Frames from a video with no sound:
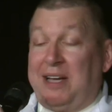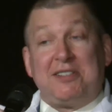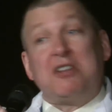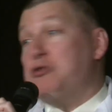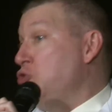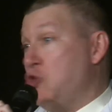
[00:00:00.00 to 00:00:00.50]
I
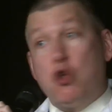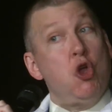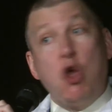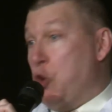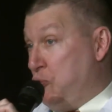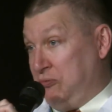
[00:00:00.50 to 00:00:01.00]
said,
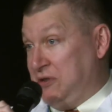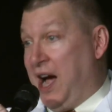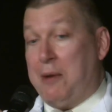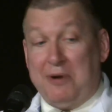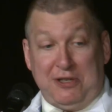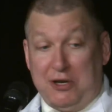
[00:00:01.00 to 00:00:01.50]
"No,
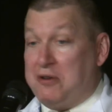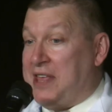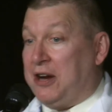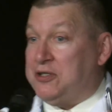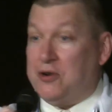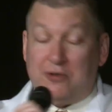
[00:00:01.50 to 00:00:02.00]
not with you
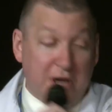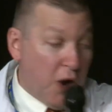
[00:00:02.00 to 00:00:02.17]
there, dude, no